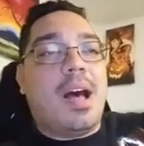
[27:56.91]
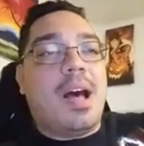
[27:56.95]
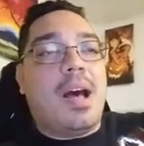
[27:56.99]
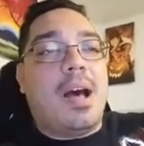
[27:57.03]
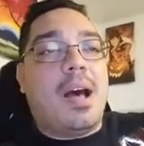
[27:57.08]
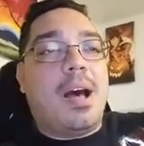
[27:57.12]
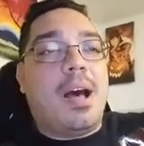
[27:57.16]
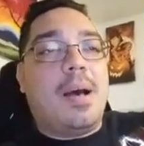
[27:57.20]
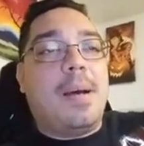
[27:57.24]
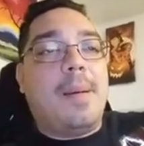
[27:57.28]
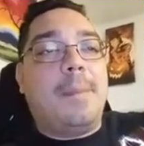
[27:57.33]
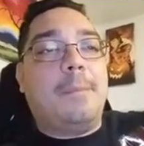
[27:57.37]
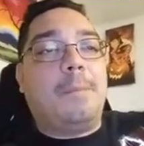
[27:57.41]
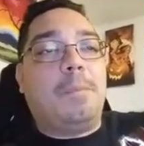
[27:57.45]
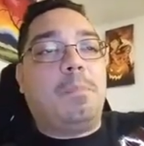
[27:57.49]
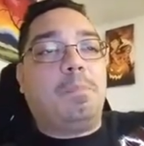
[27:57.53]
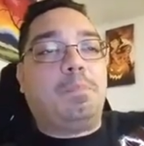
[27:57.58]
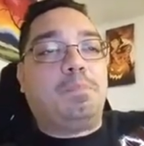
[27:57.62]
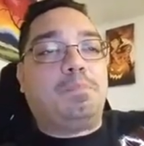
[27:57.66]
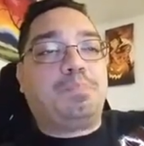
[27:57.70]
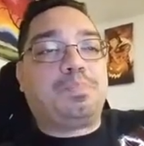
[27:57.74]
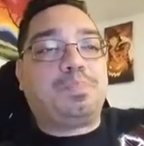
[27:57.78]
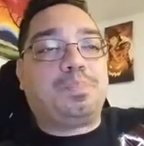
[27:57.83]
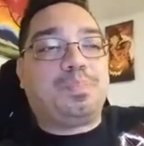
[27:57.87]

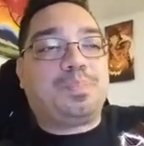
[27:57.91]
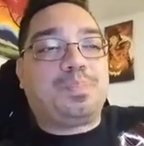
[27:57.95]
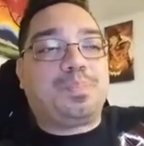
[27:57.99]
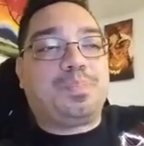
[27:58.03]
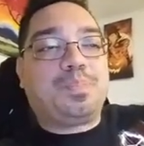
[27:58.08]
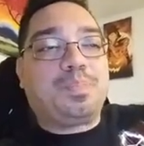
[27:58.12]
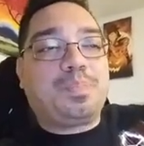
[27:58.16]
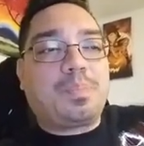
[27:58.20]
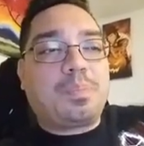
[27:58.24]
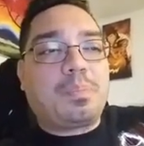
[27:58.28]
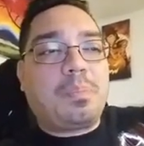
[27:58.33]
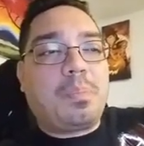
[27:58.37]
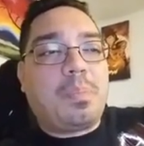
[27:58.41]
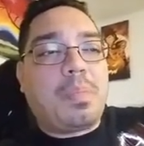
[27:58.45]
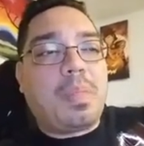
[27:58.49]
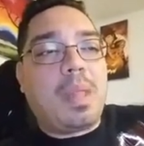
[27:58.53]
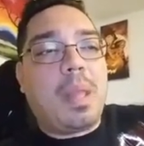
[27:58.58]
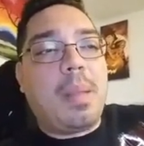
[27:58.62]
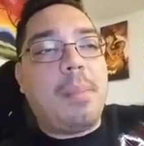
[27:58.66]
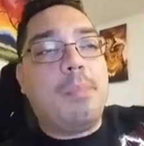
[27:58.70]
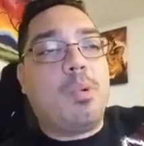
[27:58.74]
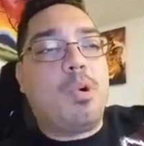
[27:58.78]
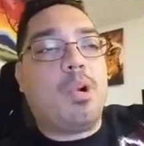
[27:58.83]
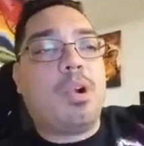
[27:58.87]
more
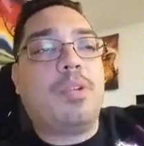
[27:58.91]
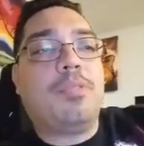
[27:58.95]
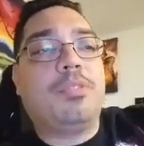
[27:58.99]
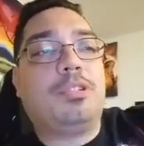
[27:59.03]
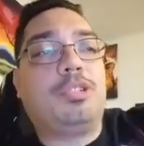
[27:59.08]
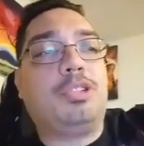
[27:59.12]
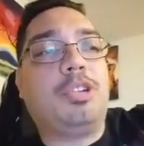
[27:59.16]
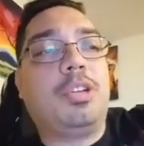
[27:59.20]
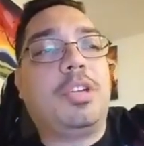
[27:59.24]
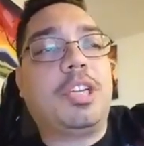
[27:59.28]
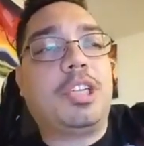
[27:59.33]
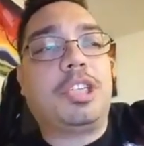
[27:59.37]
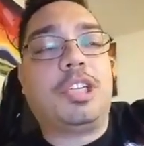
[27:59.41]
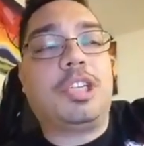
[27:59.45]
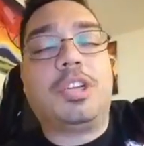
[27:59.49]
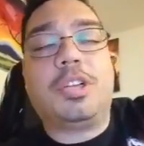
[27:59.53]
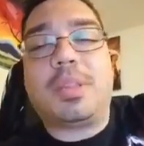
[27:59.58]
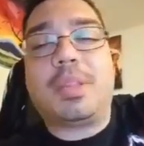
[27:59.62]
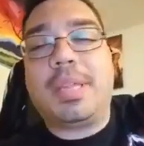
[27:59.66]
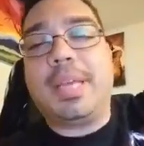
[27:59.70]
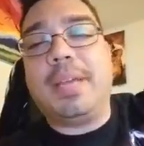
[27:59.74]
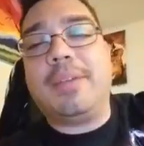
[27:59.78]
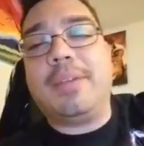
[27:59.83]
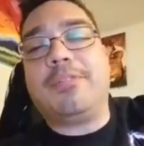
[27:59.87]
of a traditional
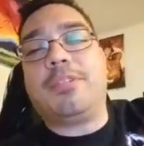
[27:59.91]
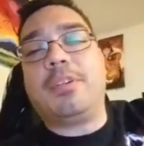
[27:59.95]
thing